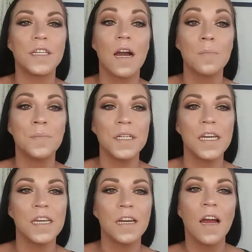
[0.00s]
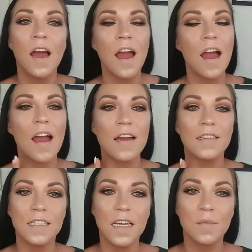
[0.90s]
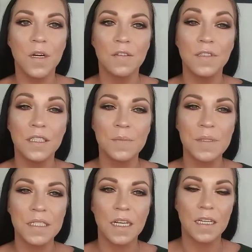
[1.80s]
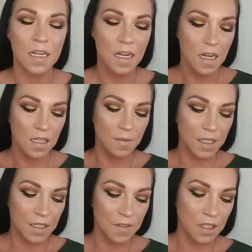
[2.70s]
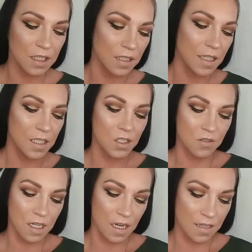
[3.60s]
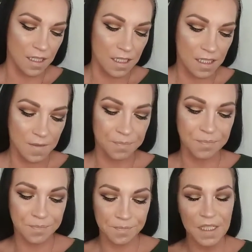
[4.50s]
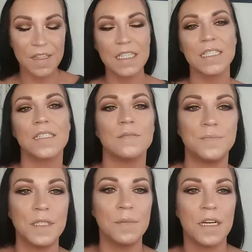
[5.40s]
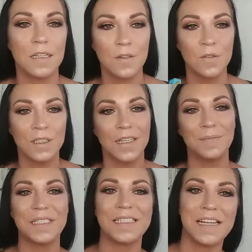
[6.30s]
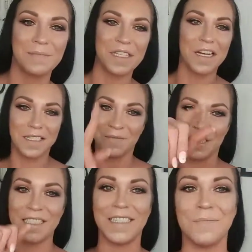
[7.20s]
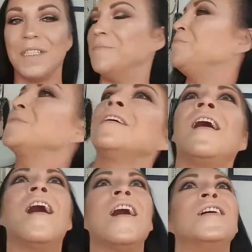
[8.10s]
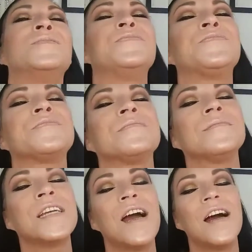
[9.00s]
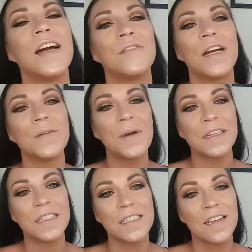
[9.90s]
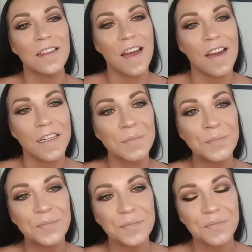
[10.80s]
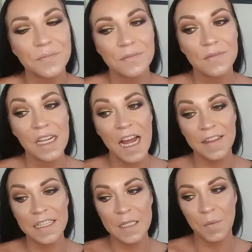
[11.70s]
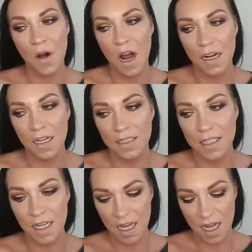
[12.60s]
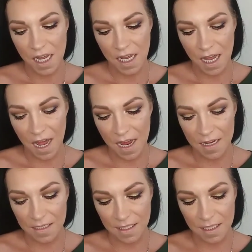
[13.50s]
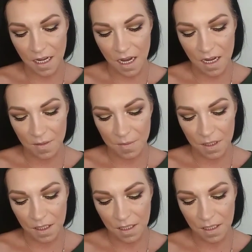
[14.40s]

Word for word: the company and the name of the lipstick. Let me give you a little history on this. This I'm not going to hold it up because the name's on it. Wait till I'm done. Um, I read about this online, and this product has, um,